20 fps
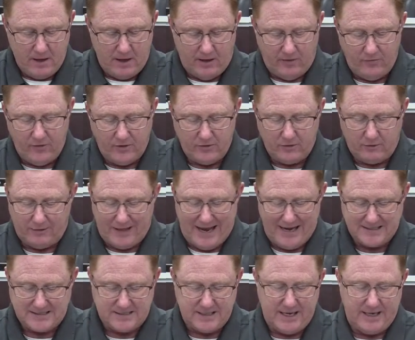And then the
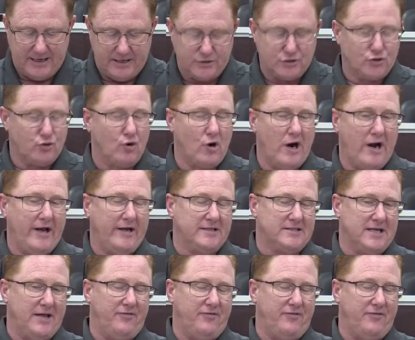last thing is grace.